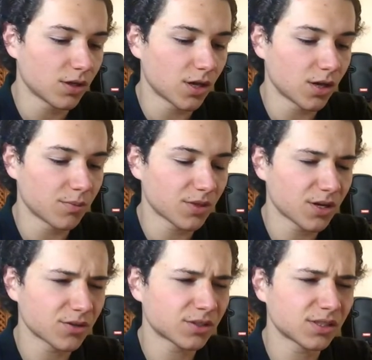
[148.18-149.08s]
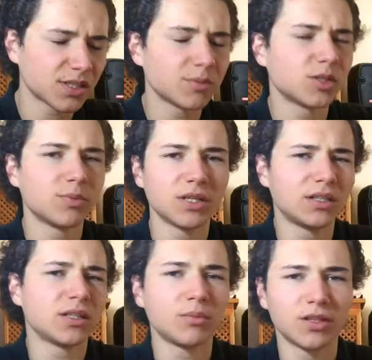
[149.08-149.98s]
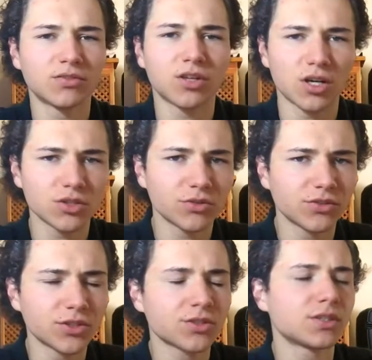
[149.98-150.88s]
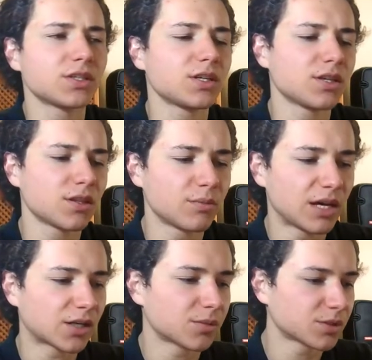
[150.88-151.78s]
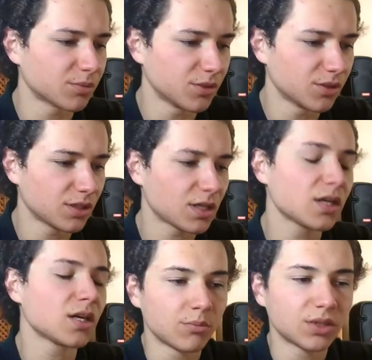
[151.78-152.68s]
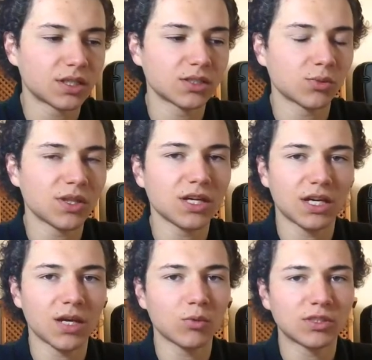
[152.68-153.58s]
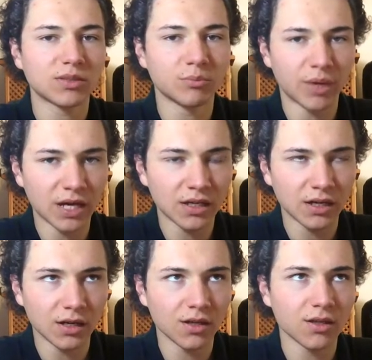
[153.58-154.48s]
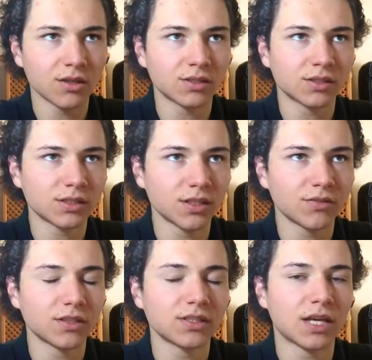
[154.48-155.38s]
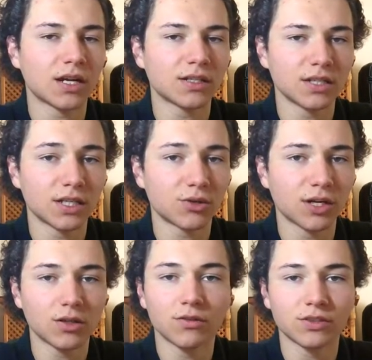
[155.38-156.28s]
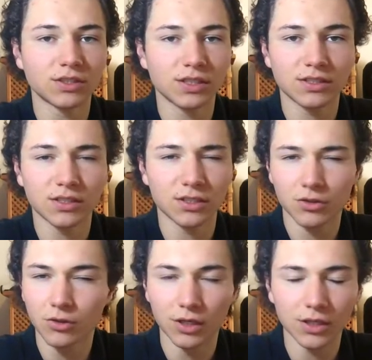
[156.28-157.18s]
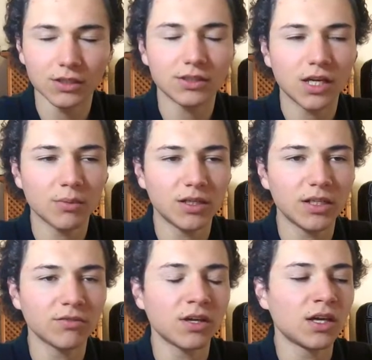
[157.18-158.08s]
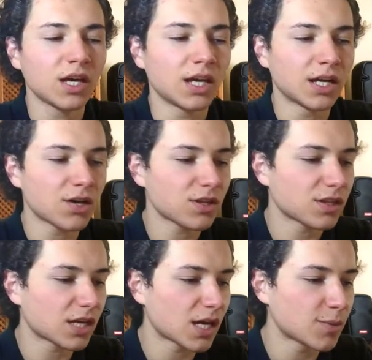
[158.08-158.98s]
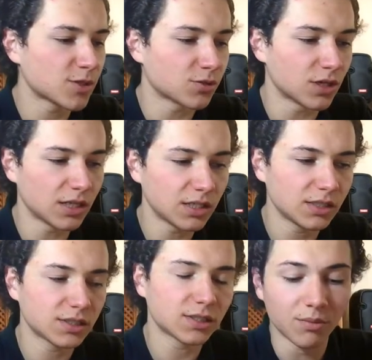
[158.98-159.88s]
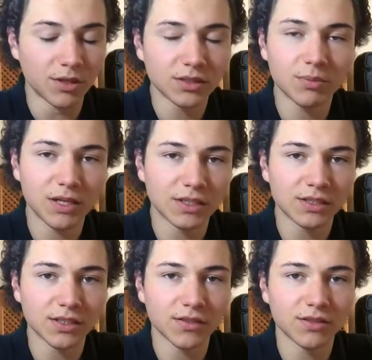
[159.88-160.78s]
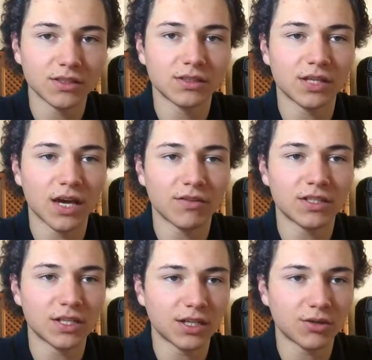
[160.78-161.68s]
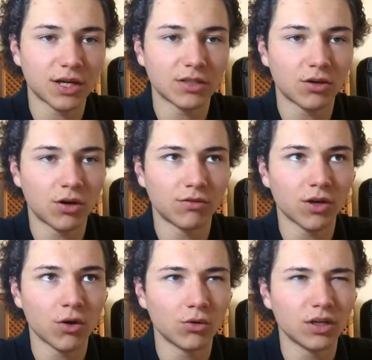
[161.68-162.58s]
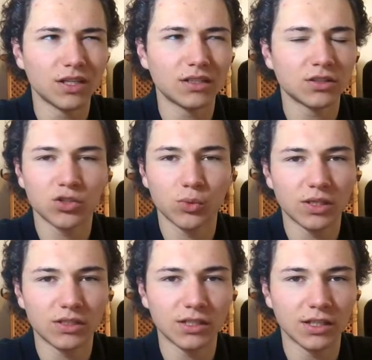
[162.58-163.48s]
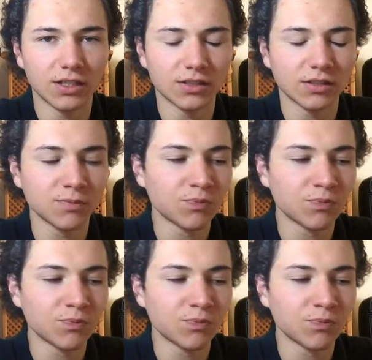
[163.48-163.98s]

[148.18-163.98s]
um, there seems to be a little bit of controversy in the Black Ops community because when the game was in beta, the servers had a tick rate of 62 Hz, I believe, and now that the game is released, the multiplayer servers have a tick rate of only 20 Hz.